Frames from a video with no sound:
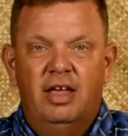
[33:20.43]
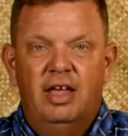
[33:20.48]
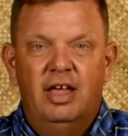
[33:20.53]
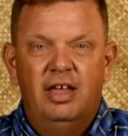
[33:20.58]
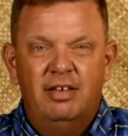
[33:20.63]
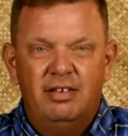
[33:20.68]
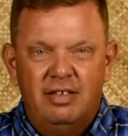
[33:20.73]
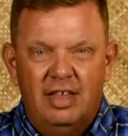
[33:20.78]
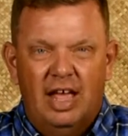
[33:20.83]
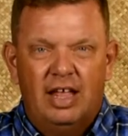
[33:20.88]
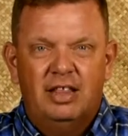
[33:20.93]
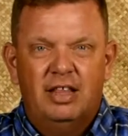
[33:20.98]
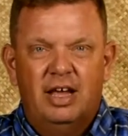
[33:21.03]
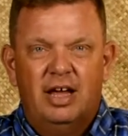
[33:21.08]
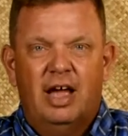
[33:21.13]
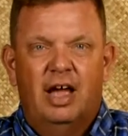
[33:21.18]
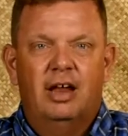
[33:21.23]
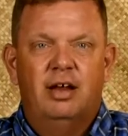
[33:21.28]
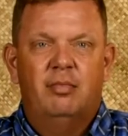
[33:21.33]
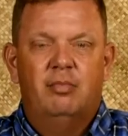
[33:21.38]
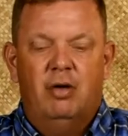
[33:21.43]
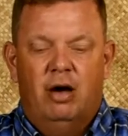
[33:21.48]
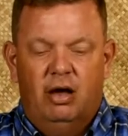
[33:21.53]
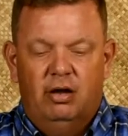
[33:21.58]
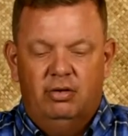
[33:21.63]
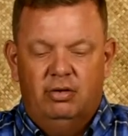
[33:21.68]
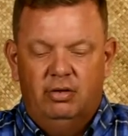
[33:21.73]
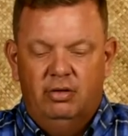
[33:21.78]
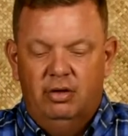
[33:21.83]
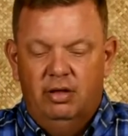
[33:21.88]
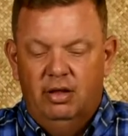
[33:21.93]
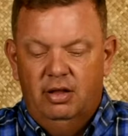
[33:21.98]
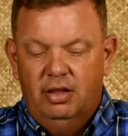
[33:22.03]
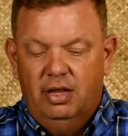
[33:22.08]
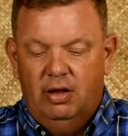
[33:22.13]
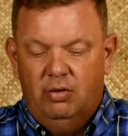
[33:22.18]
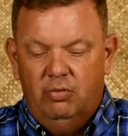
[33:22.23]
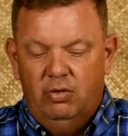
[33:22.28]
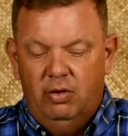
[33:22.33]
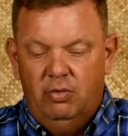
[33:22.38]
Is that the kind of model
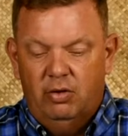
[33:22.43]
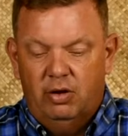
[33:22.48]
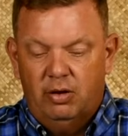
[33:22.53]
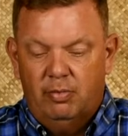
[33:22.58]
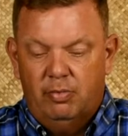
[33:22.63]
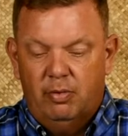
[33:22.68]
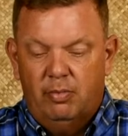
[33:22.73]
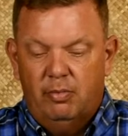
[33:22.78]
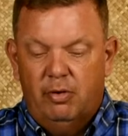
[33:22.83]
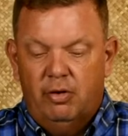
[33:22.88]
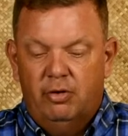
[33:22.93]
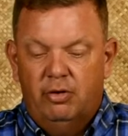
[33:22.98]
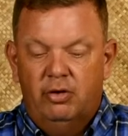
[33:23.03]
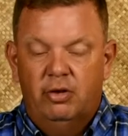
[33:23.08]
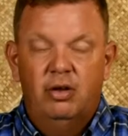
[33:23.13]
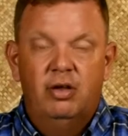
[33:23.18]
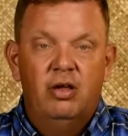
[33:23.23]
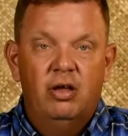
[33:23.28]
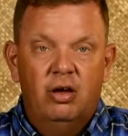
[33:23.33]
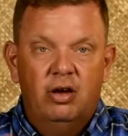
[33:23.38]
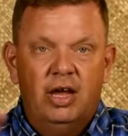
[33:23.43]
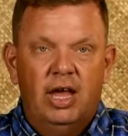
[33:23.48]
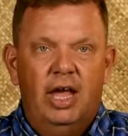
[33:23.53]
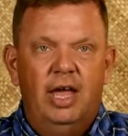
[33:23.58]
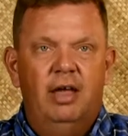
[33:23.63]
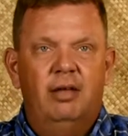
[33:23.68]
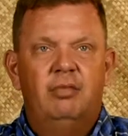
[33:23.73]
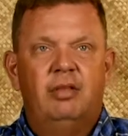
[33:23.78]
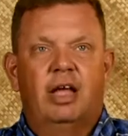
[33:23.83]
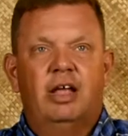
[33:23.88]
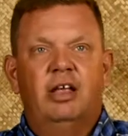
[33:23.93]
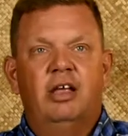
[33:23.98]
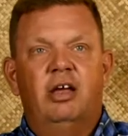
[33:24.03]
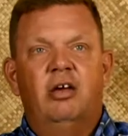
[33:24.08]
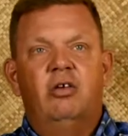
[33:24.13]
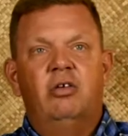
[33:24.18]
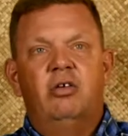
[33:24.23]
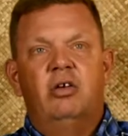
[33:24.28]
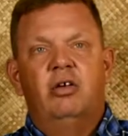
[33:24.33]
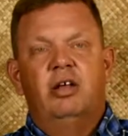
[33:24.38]
that we want to promote? Okay, like you
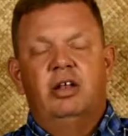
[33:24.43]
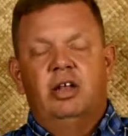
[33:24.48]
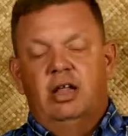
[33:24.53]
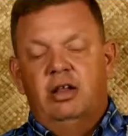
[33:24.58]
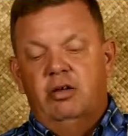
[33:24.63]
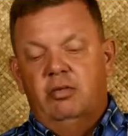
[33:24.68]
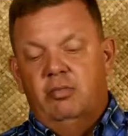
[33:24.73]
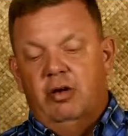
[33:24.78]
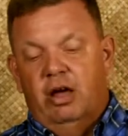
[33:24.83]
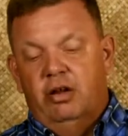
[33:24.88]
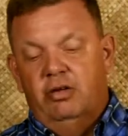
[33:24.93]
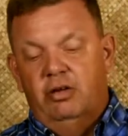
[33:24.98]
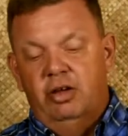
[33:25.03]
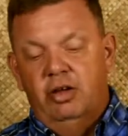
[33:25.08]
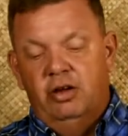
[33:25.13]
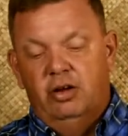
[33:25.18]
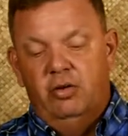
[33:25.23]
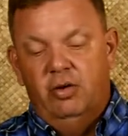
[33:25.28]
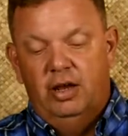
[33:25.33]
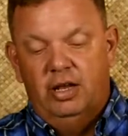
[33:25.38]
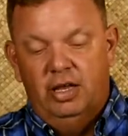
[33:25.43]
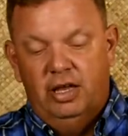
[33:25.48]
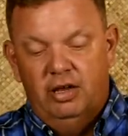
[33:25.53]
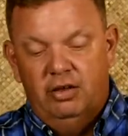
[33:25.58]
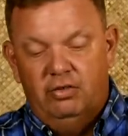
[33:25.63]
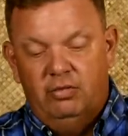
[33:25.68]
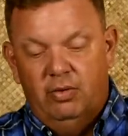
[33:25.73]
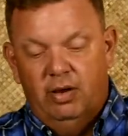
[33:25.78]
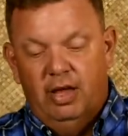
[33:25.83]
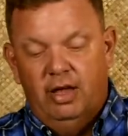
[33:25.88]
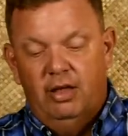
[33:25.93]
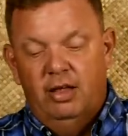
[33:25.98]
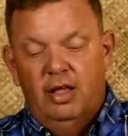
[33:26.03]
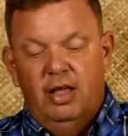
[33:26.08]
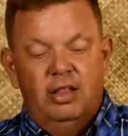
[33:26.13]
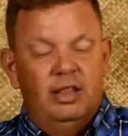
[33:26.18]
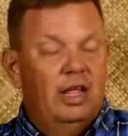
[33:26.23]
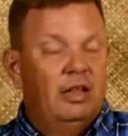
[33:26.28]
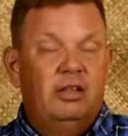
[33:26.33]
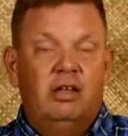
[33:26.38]
go to another model here quickly as well
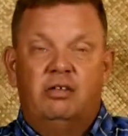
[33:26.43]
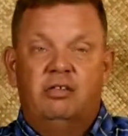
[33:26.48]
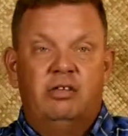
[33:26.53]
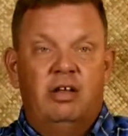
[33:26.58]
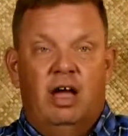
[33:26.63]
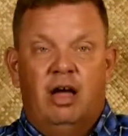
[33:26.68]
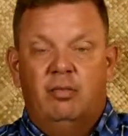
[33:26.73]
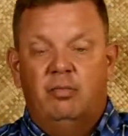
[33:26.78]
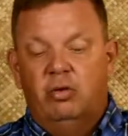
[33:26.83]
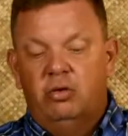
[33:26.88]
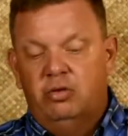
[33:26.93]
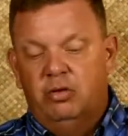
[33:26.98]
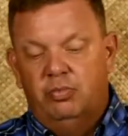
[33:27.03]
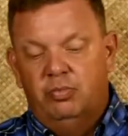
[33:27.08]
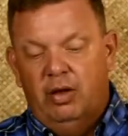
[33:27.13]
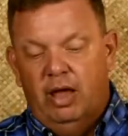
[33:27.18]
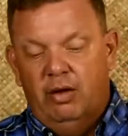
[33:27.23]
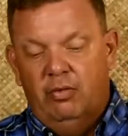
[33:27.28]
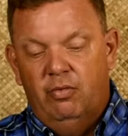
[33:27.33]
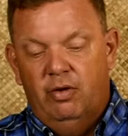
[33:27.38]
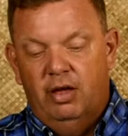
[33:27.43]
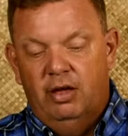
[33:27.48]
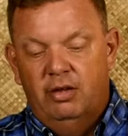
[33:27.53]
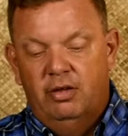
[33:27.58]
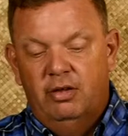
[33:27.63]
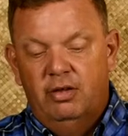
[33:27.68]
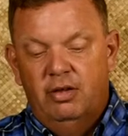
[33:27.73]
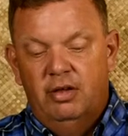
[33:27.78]
that does not multiply well.